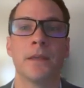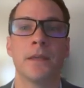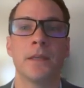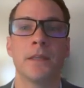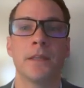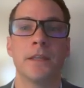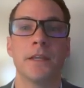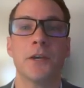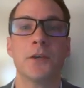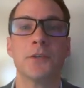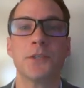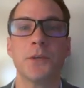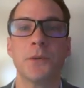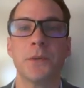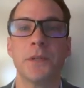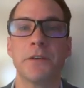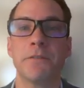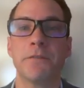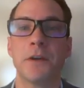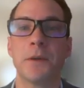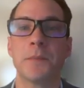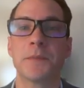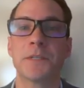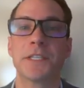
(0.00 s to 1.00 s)
They also allow
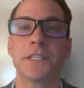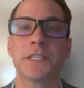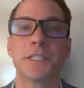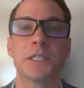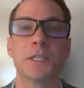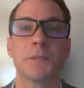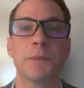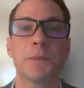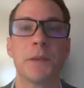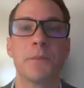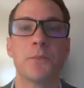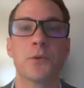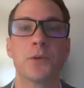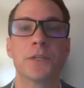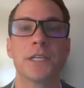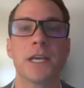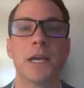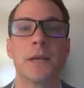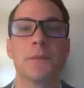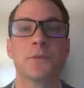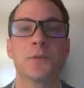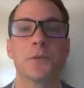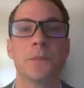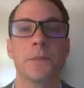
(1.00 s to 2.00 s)
pharmacists to spend more
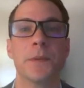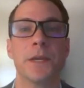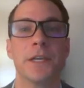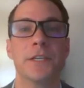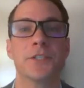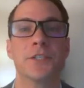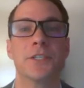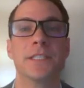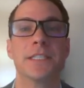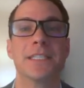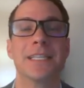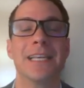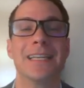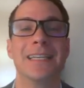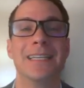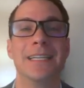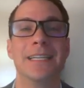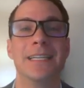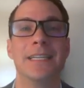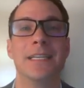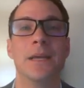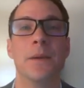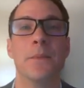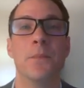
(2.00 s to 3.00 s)
time with patients that
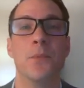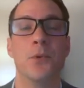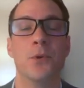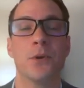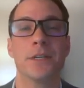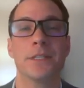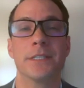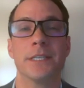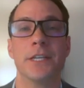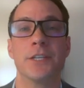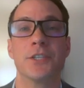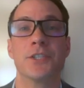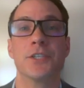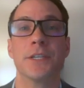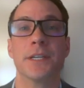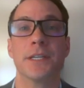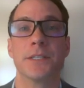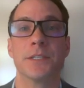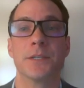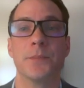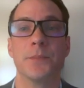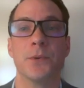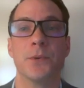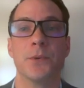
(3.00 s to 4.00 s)
need more attention and
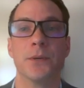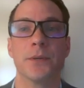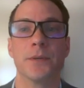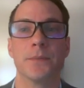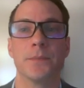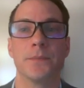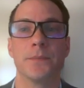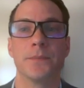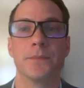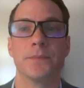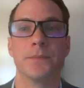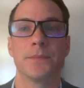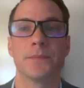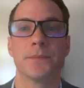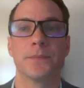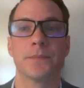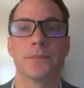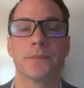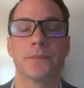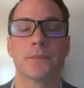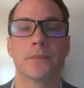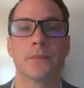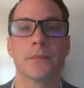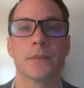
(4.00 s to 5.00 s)
support.
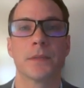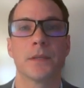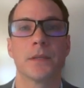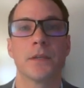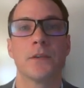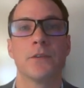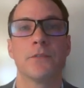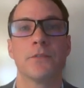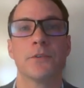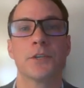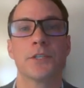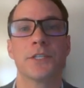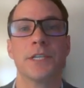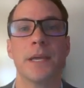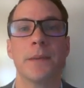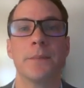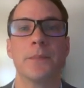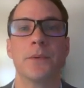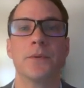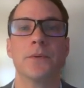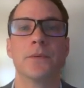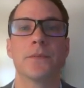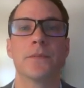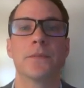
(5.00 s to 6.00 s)
For
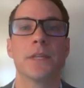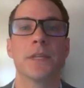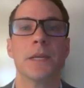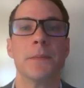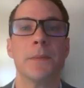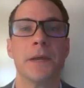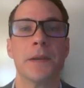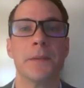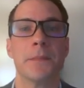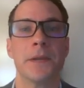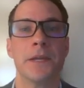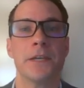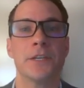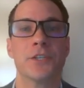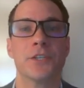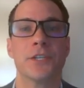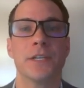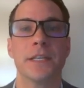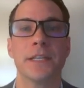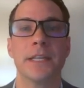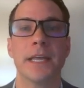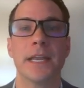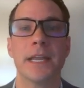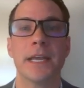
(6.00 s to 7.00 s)
example, think about a
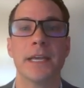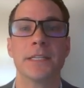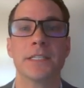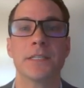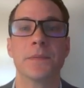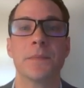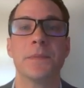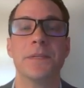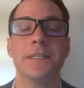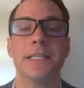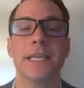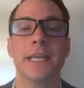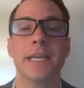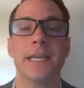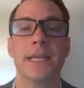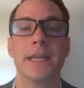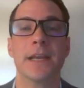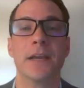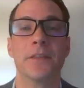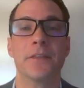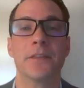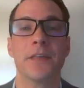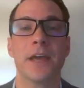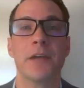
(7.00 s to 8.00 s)
patient that has been taking
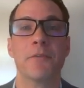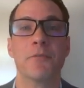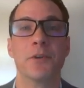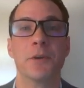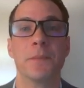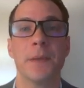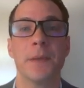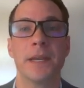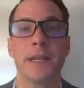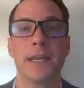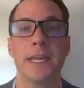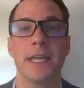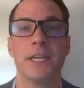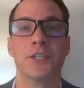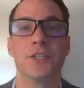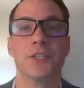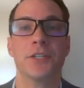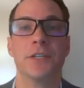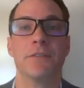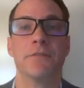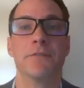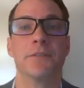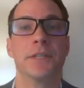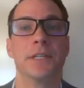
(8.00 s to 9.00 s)
a thyroid
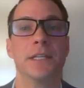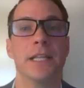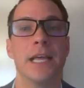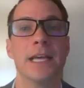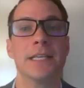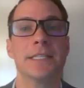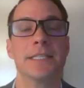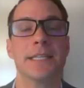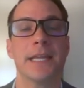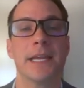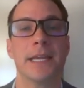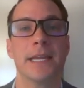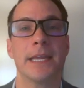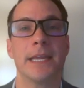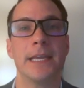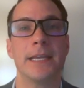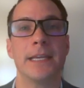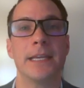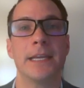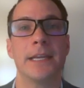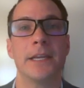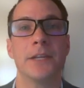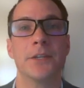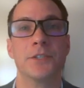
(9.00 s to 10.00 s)
medication for the last decade
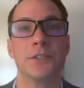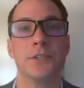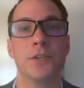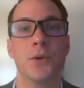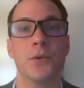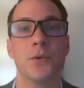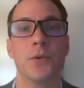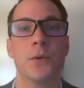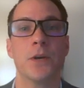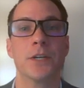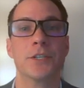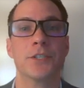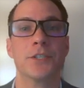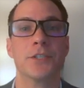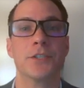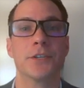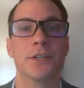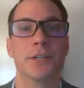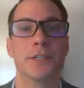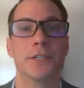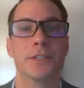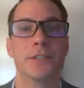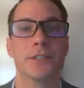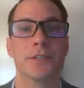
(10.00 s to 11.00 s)
and has no questions or
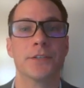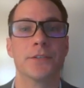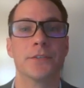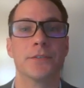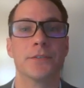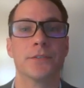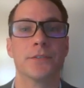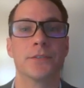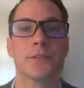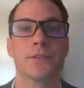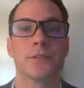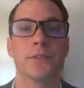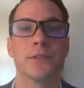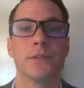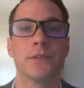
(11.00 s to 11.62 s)
concerns.